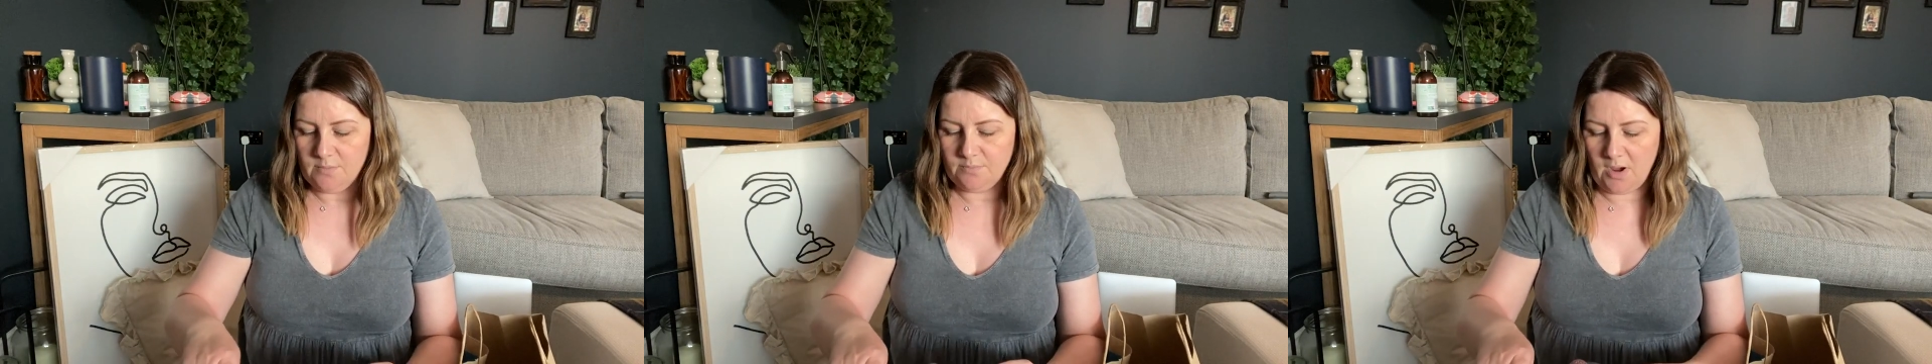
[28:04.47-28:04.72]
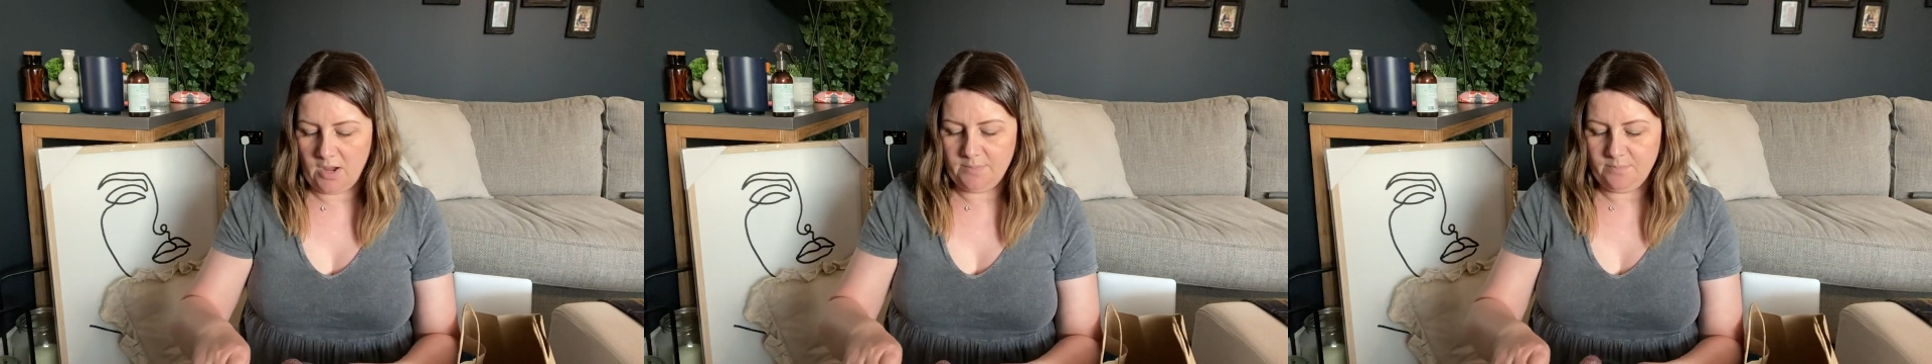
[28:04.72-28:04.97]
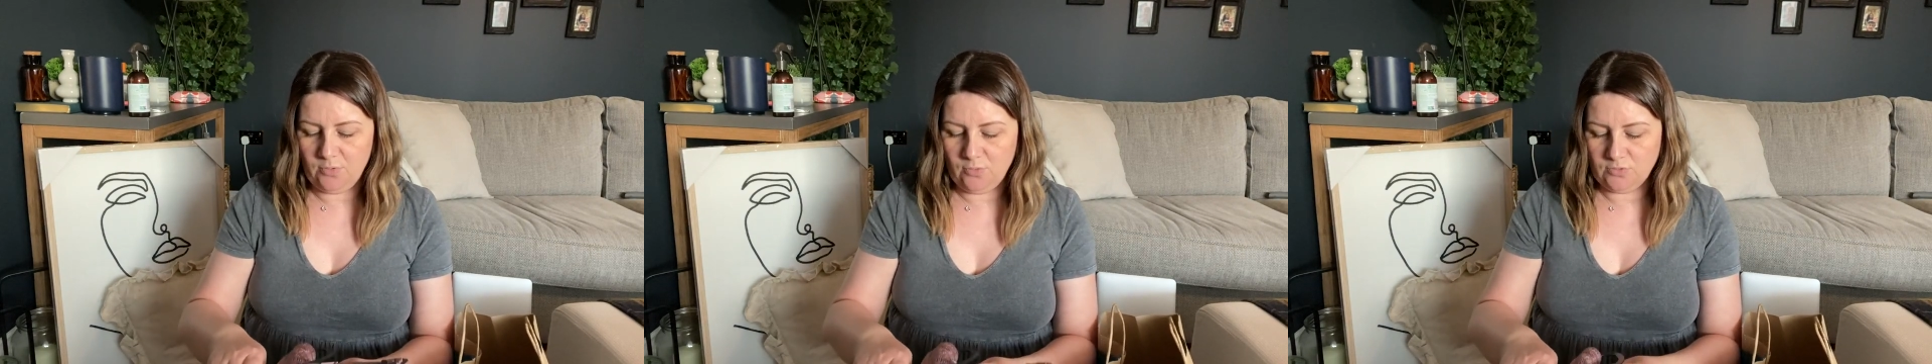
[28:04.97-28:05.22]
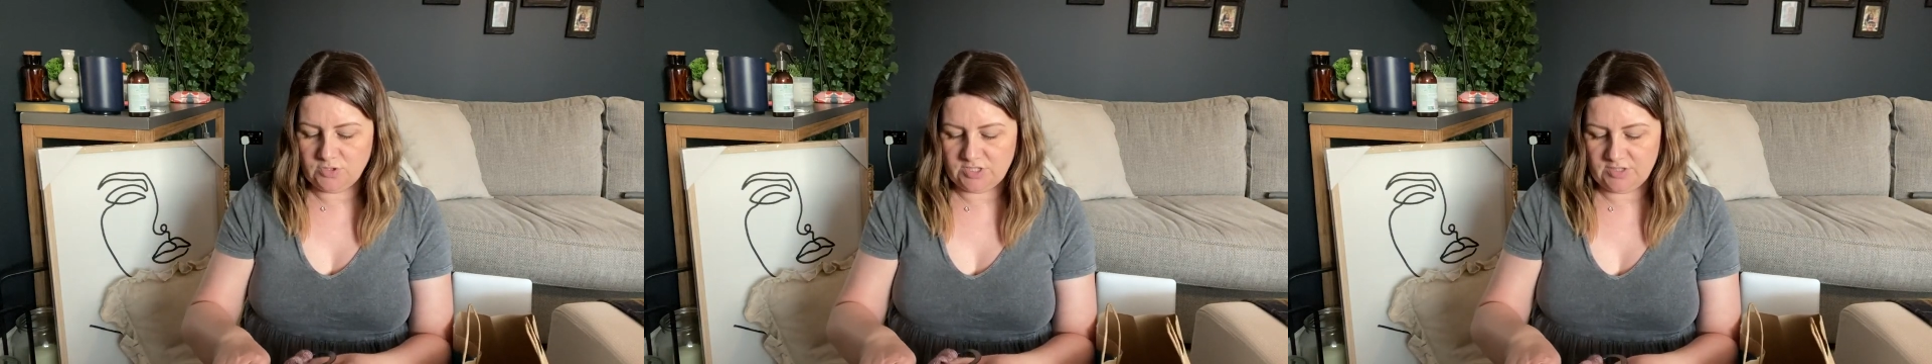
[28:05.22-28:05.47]
but I
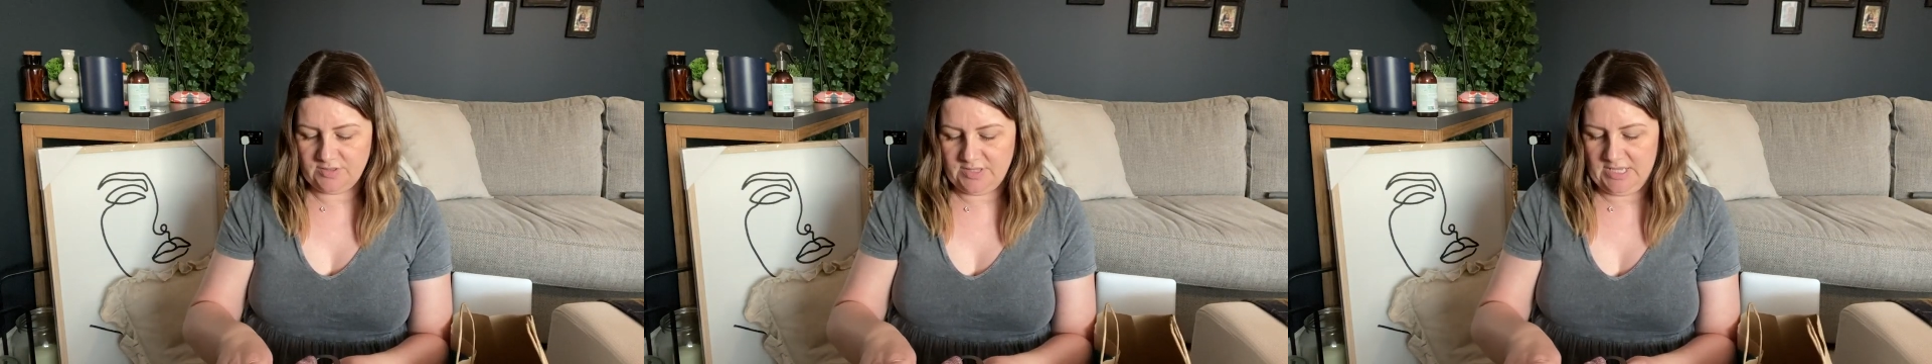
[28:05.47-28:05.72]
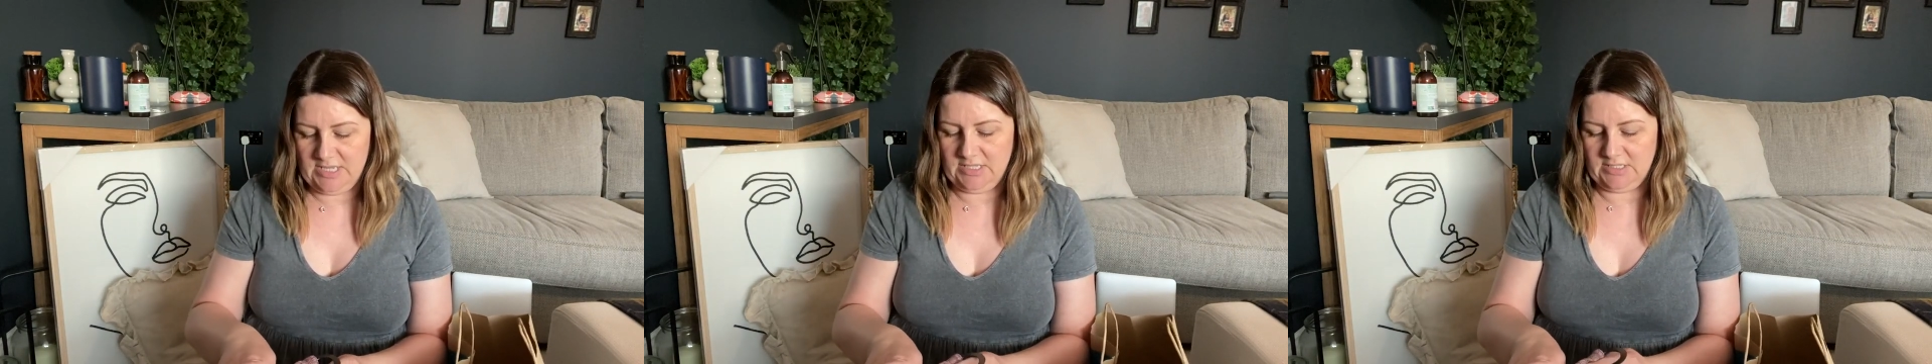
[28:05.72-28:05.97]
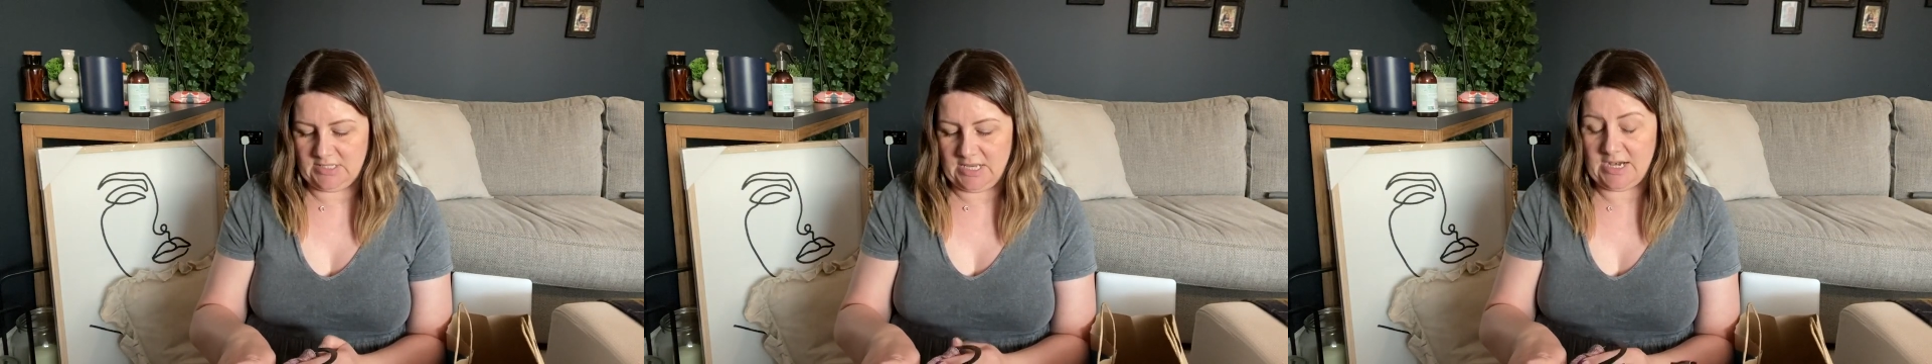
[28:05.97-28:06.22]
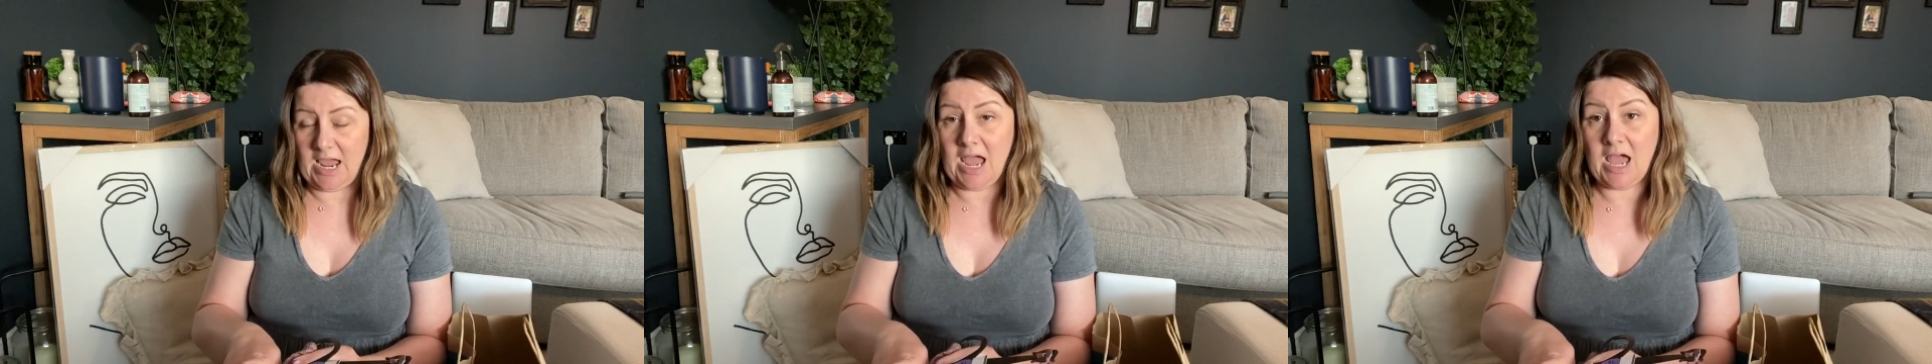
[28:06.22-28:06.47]
bought these and